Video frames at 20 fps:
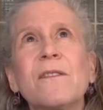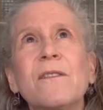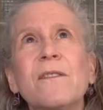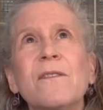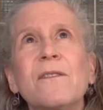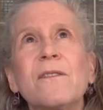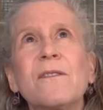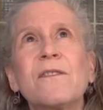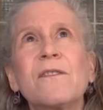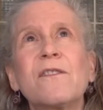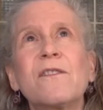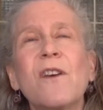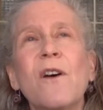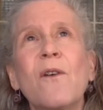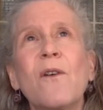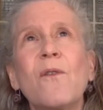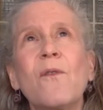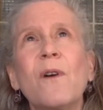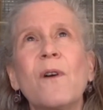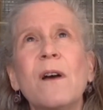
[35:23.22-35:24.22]

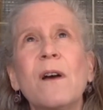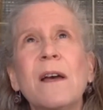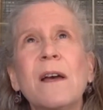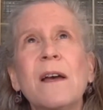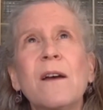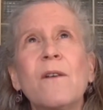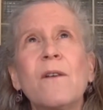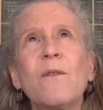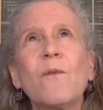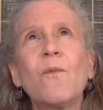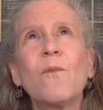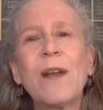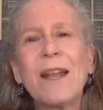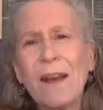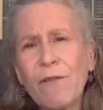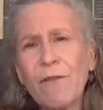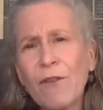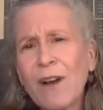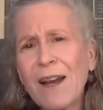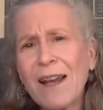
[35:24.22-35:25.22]
so
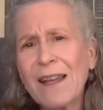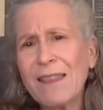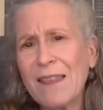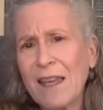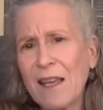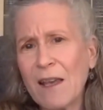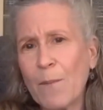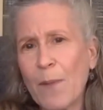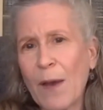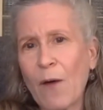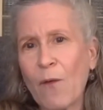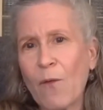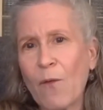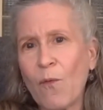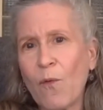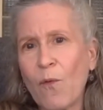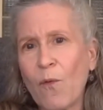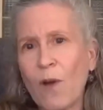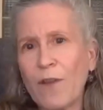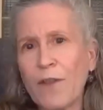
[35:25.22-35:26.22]
whenever I think about
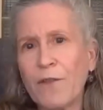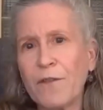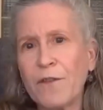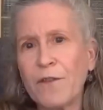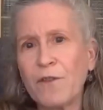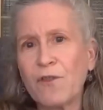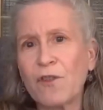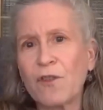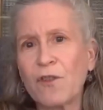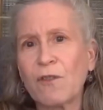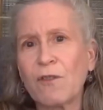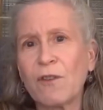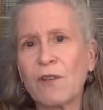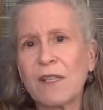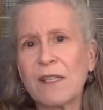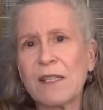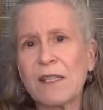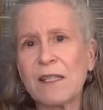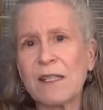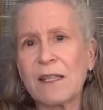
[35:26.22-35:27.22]
what the future
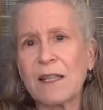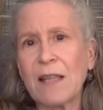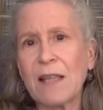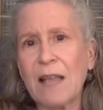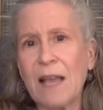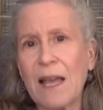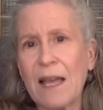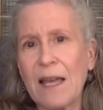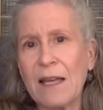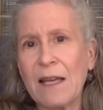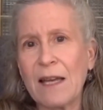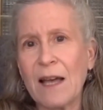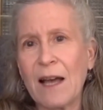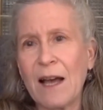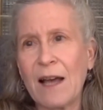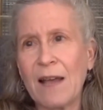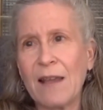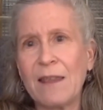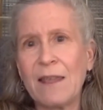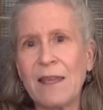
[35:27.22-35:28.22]
looks like,
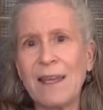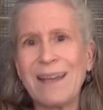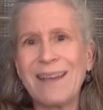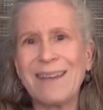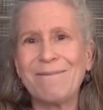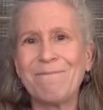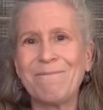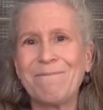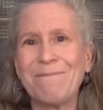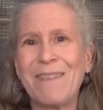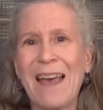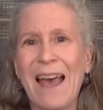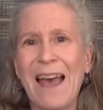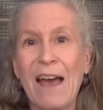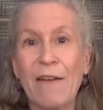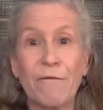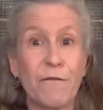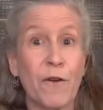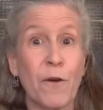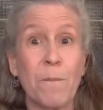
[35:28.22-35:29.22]
I think
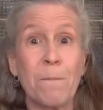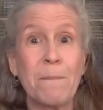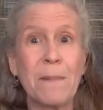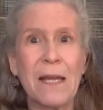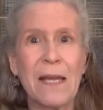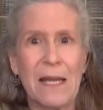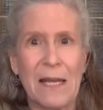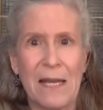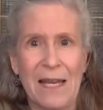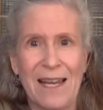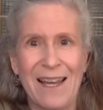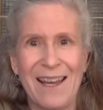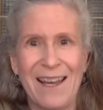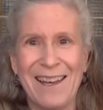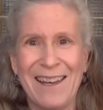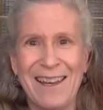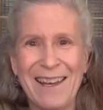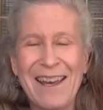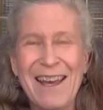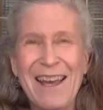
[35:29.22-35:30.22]
that for me
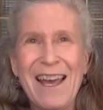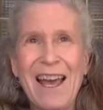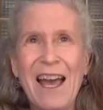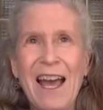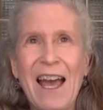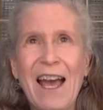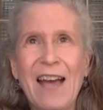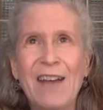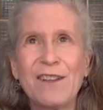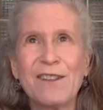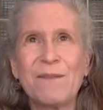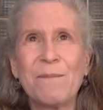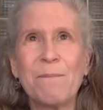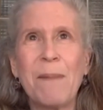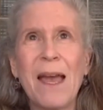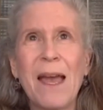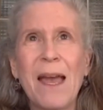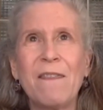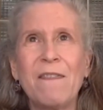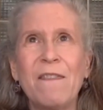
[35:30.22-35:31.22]
has
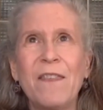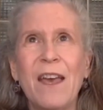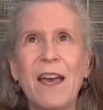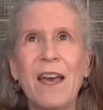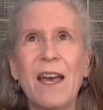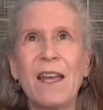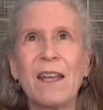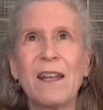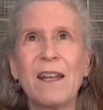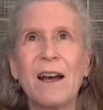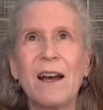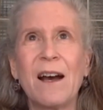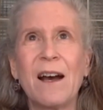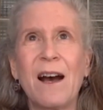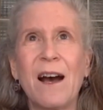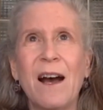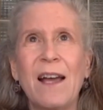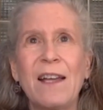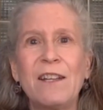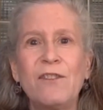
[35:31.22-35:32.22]
meant that
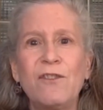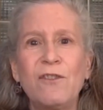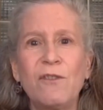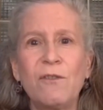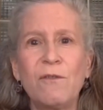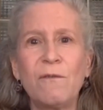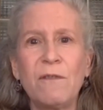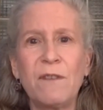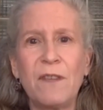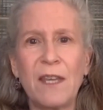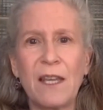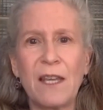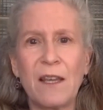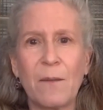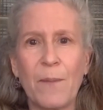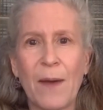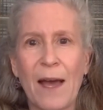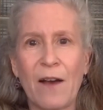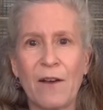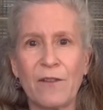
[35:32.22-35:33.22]
I do think
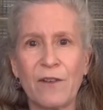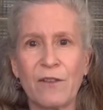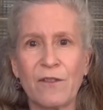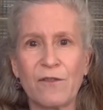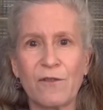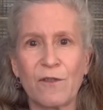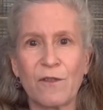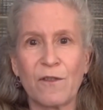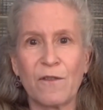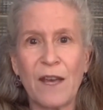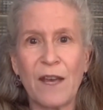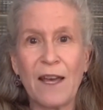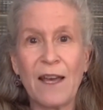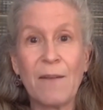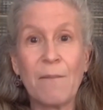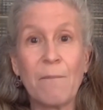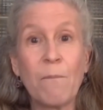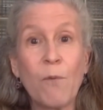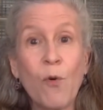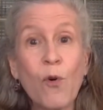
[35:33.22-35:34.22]
about a sort of
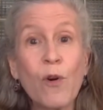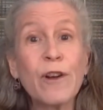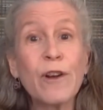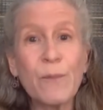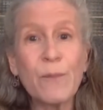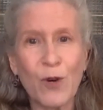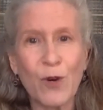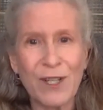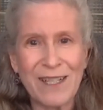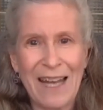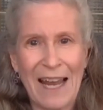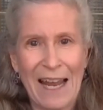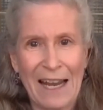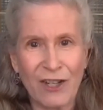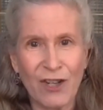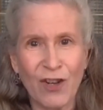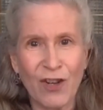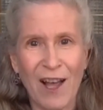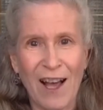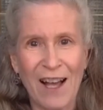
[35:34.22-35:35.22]
more and more
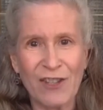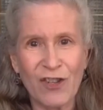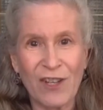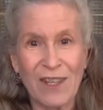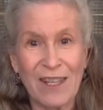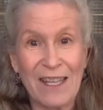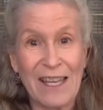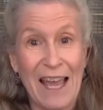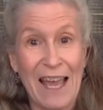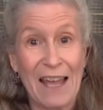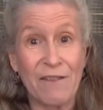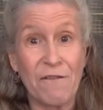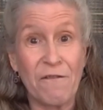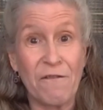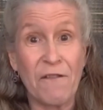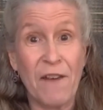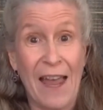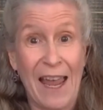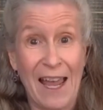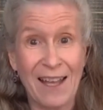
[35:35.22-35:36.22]
technologically
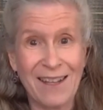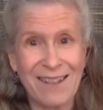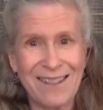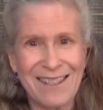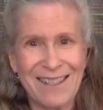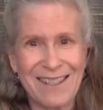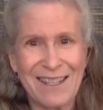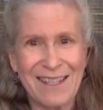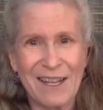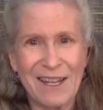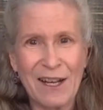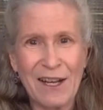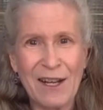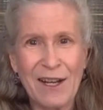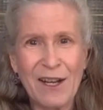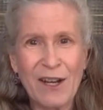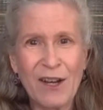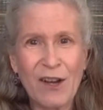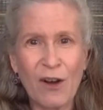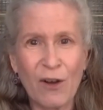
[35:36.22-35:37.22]
advanced
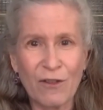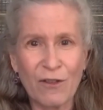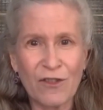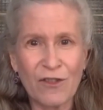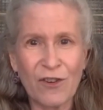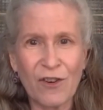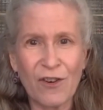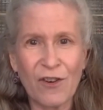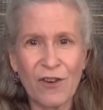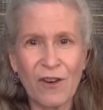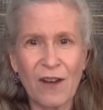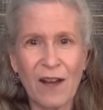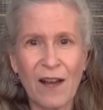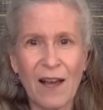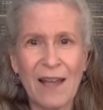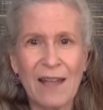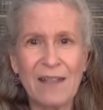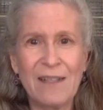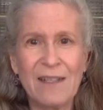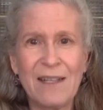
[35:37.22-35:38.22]
culture.
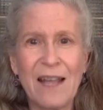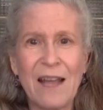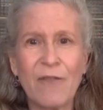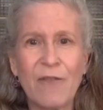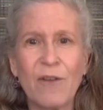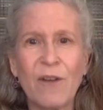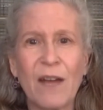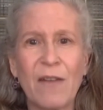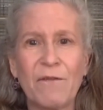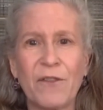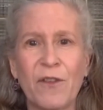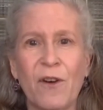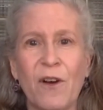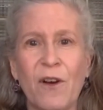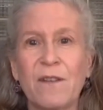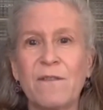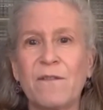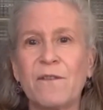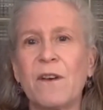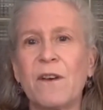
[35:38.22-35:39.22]
I never have
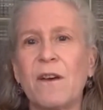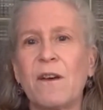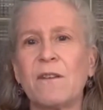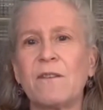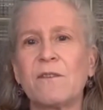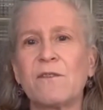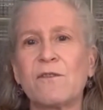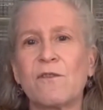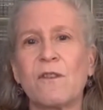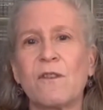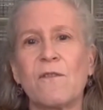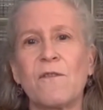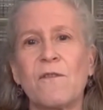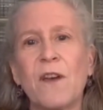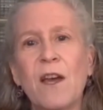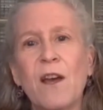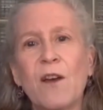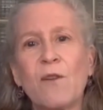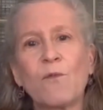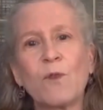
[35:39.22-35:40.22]
thought of the sort of
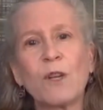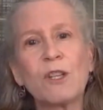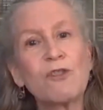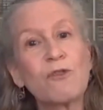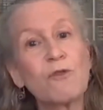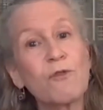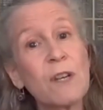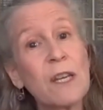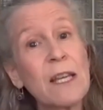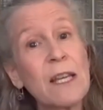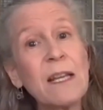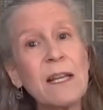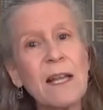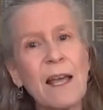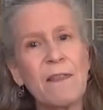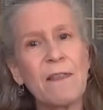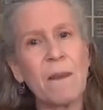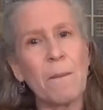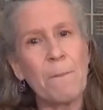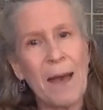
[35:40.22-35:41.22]
retreat
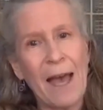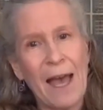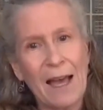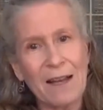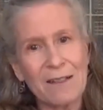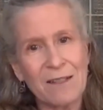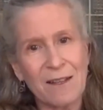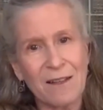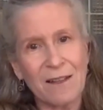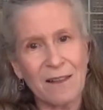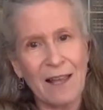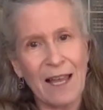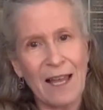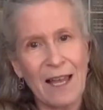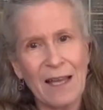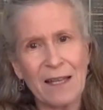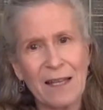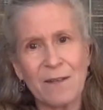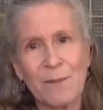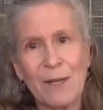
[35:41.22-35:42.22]
and the back to the
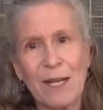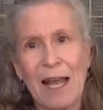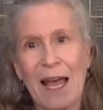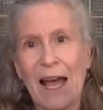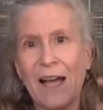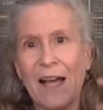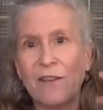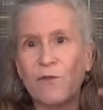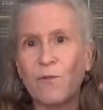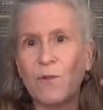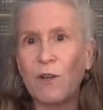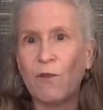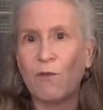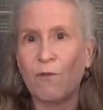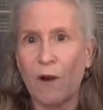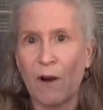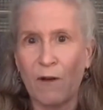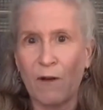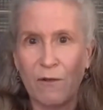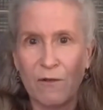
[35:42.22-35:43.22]
land. I mean, as we
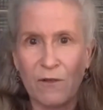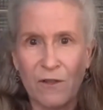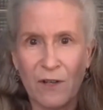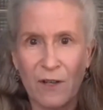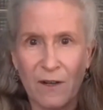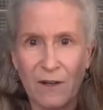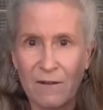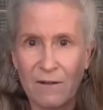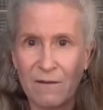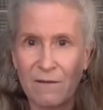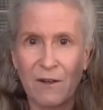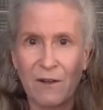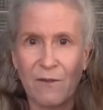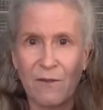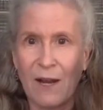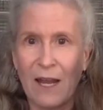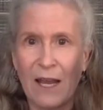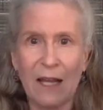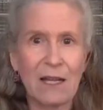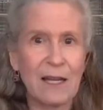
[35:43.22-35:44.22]
grow to, you
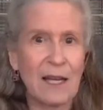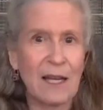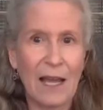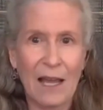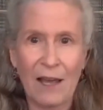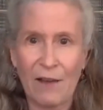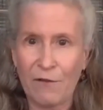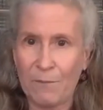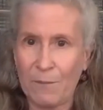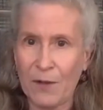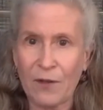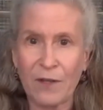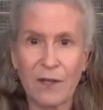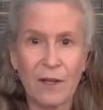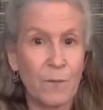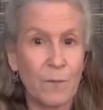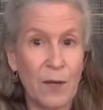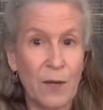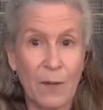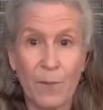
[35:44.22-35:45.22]
know, 8.5
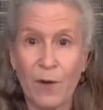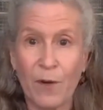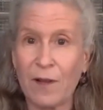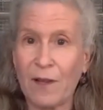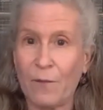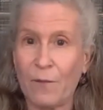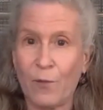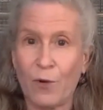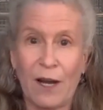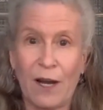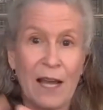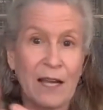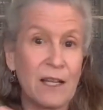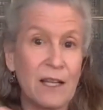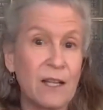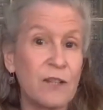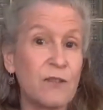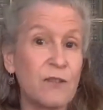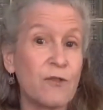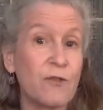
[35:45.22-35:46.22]
billion people, and we're
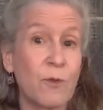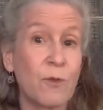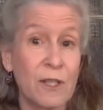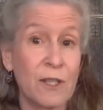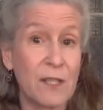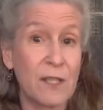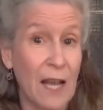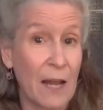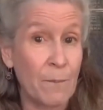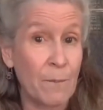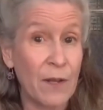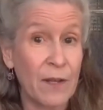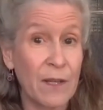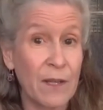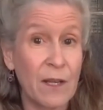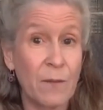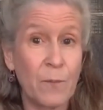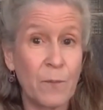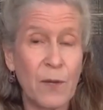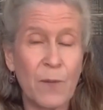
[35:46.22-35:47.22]
heading toward 10
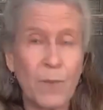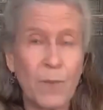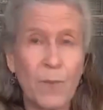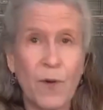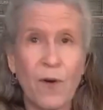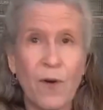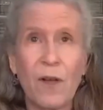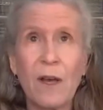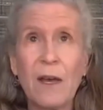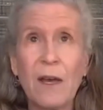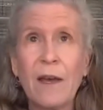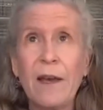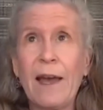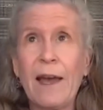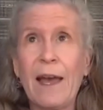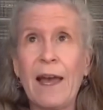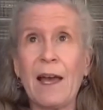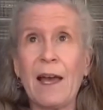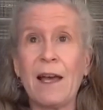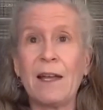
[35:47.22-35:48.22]
billion people,
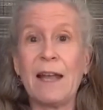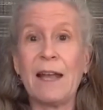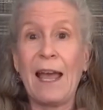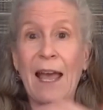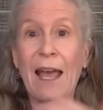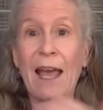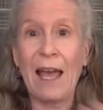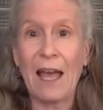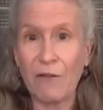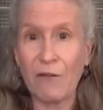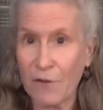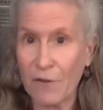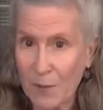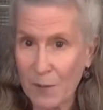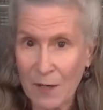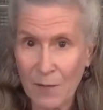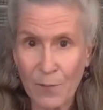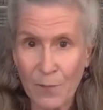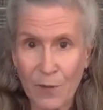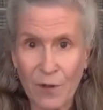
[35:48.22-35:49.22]
and half
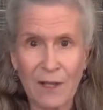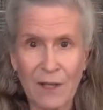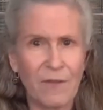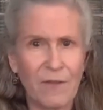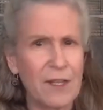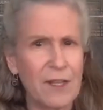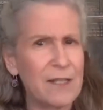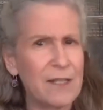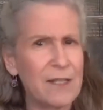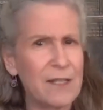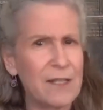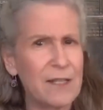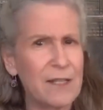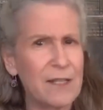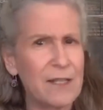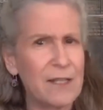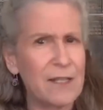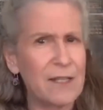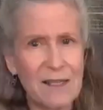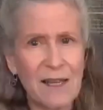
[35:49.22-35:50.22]
of people live in
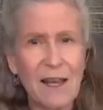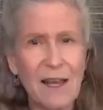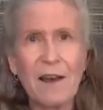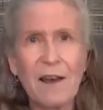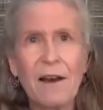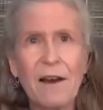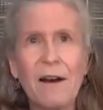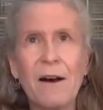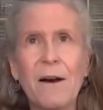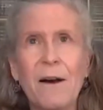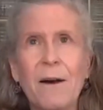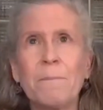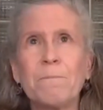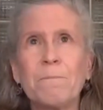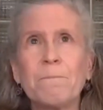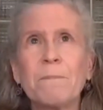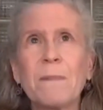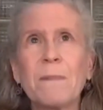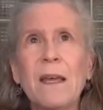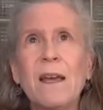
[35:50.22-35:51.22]
cities,
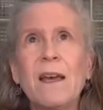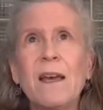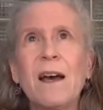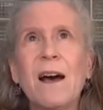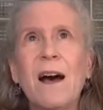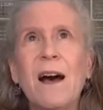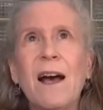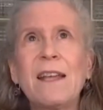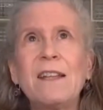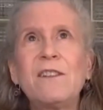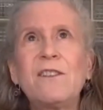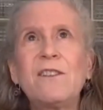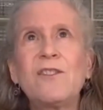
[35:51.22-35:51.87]
I've